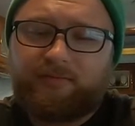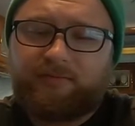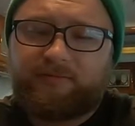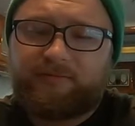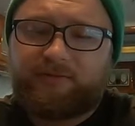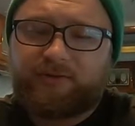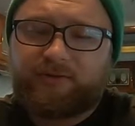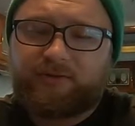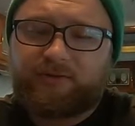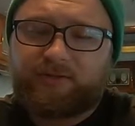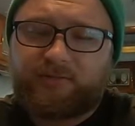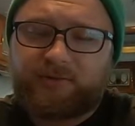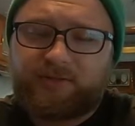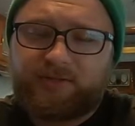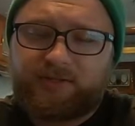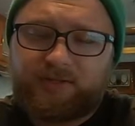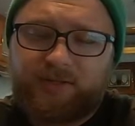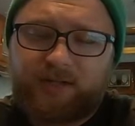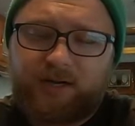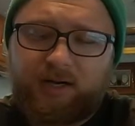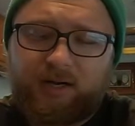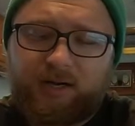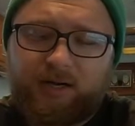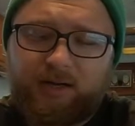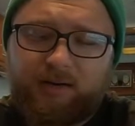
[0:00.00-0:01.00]
fisherman's
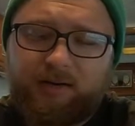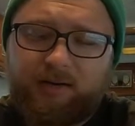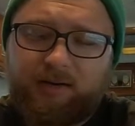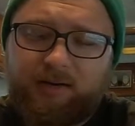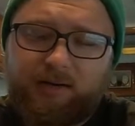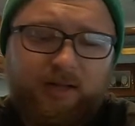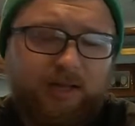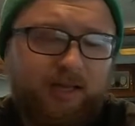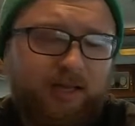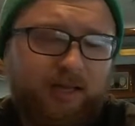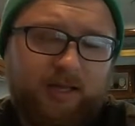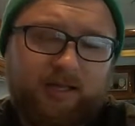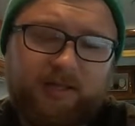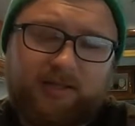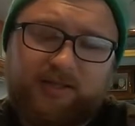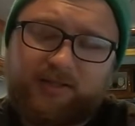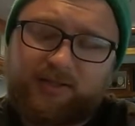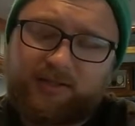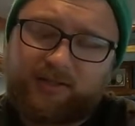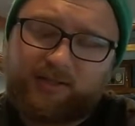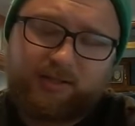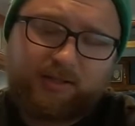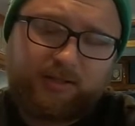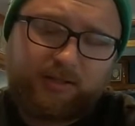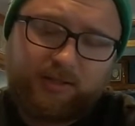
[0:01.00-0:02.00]
knot.
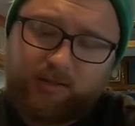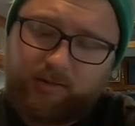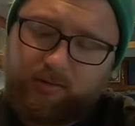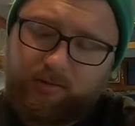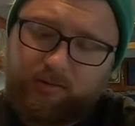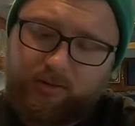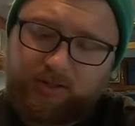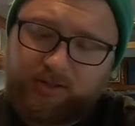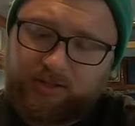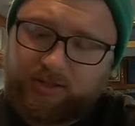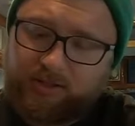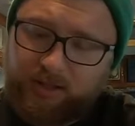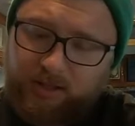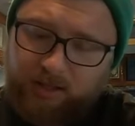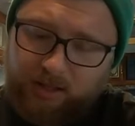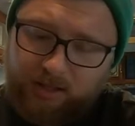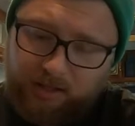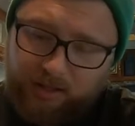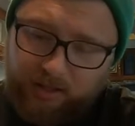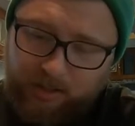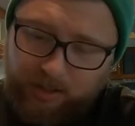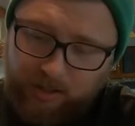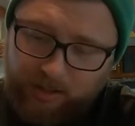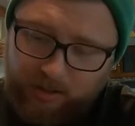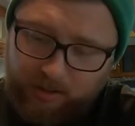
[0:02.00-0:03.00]
You just
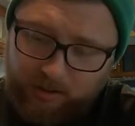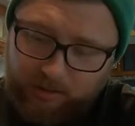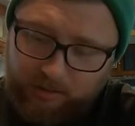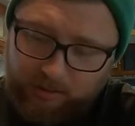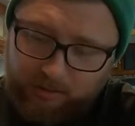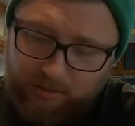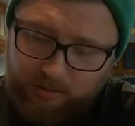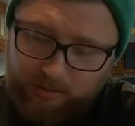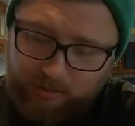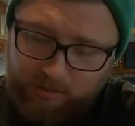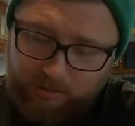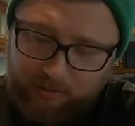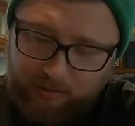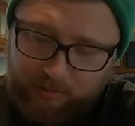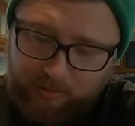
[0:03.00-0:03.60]
take and